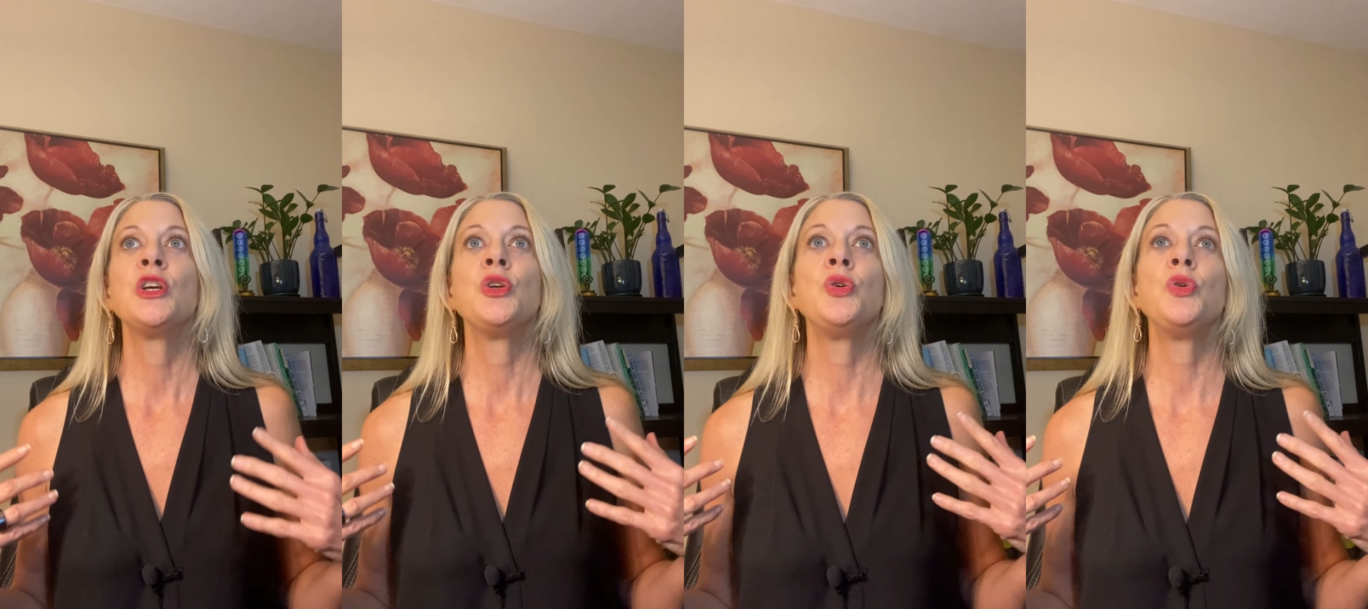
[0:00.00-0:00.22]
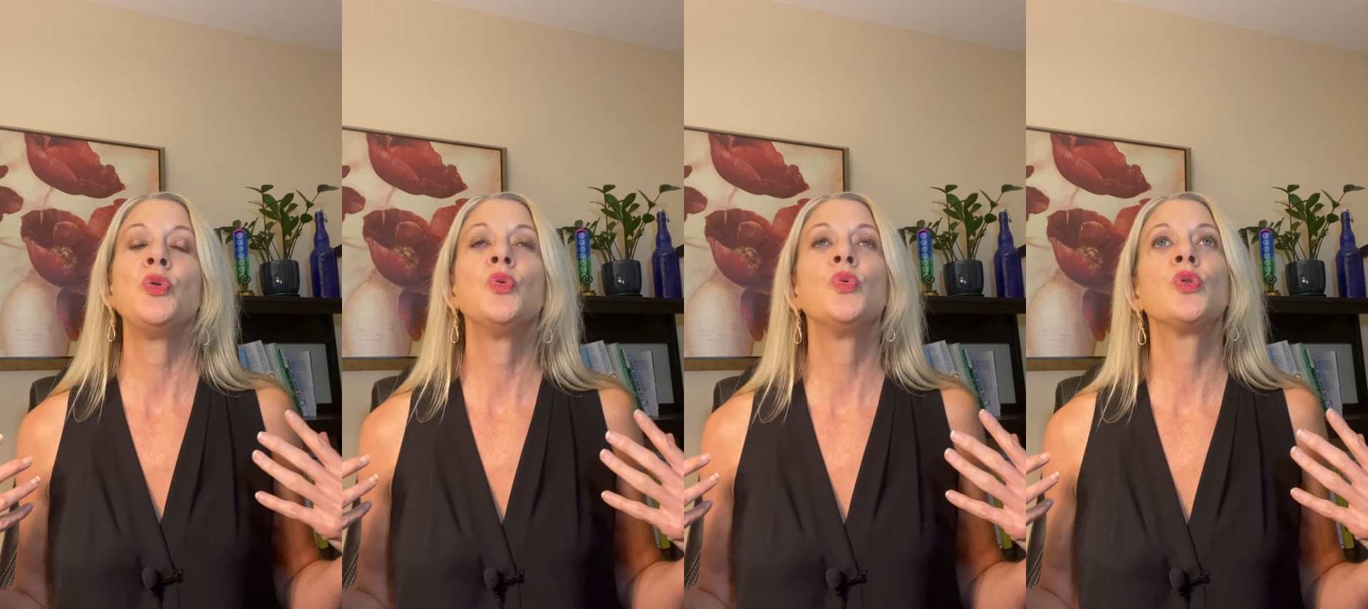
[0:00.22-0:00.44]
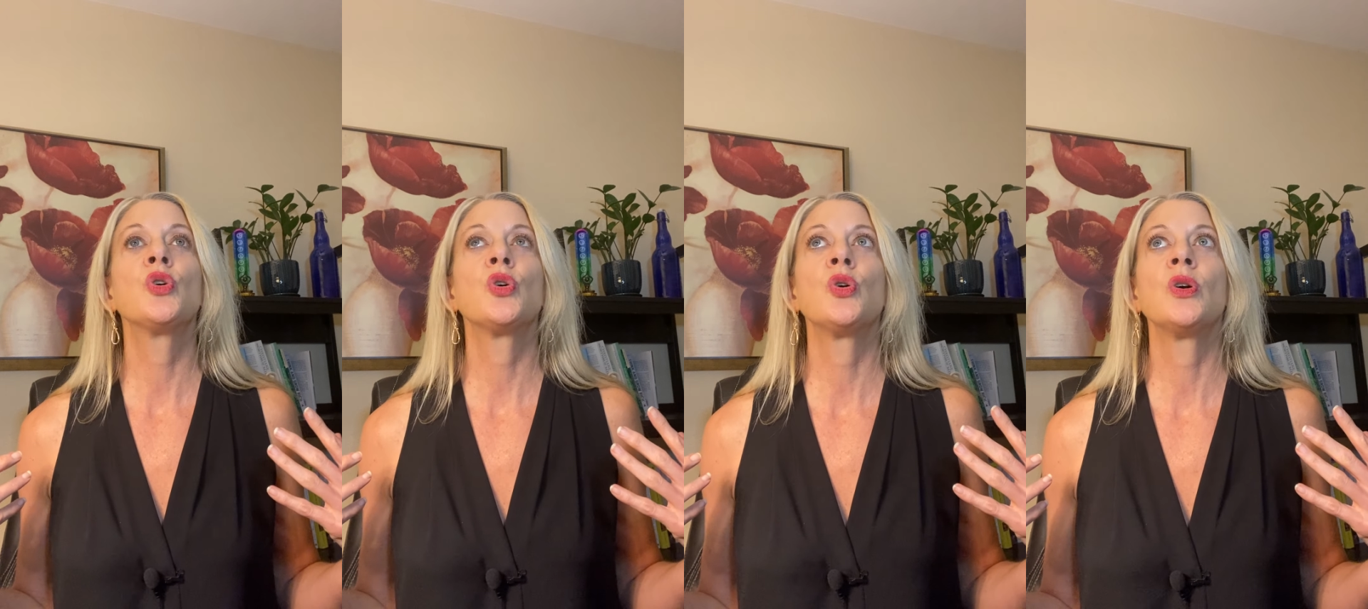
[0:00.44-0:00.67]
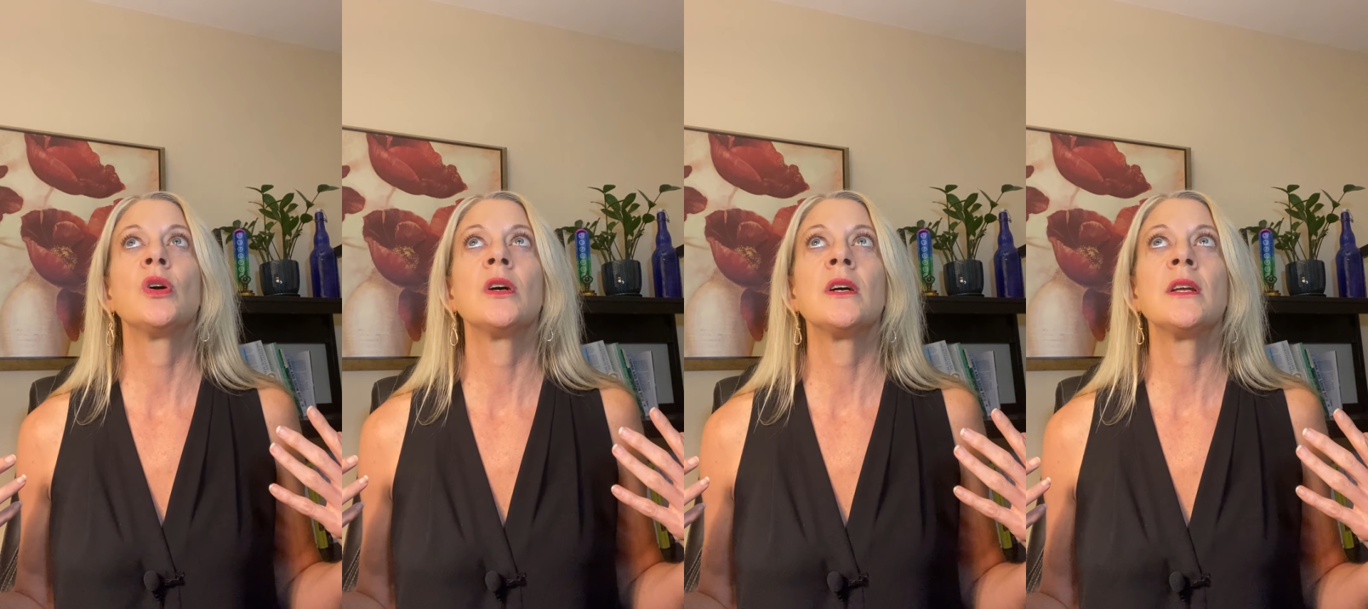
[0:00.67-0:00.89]
You
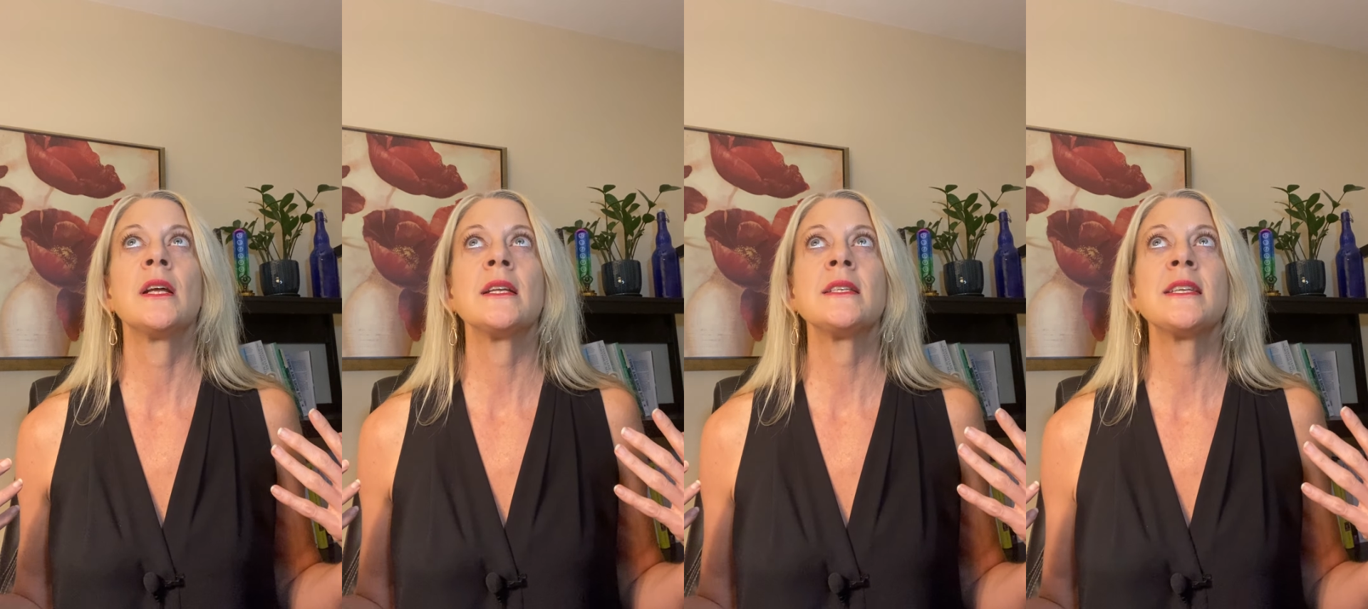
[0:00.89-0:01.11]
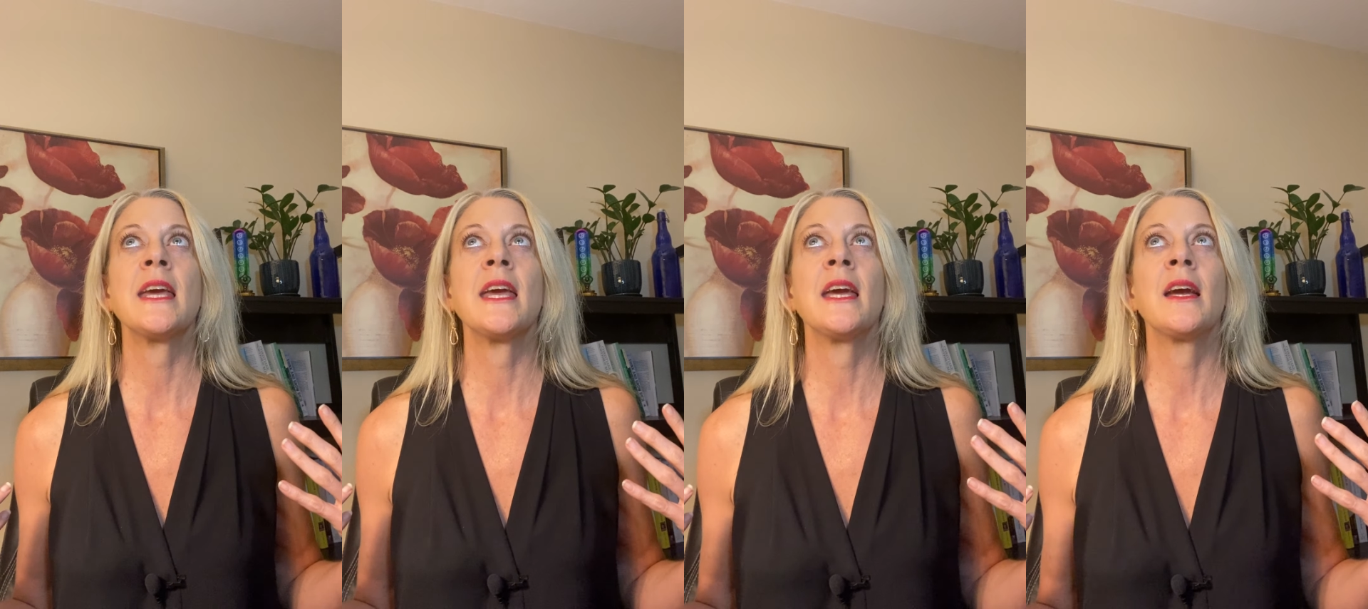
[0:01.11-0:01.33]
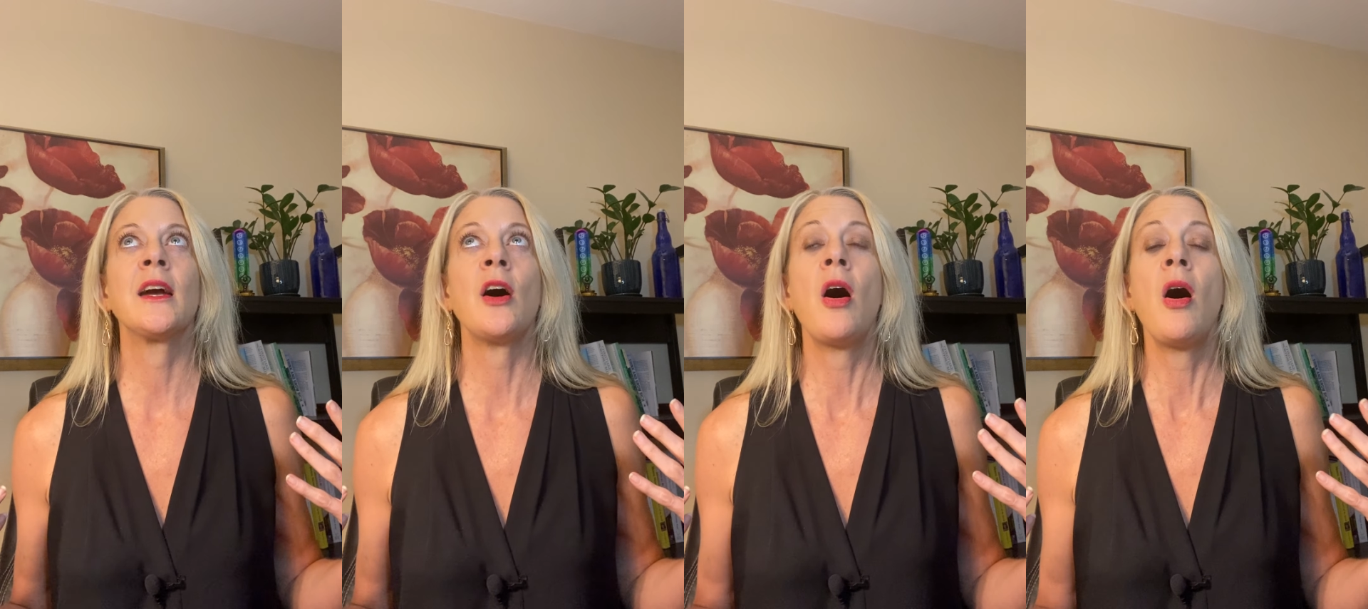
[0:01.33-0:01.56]
could take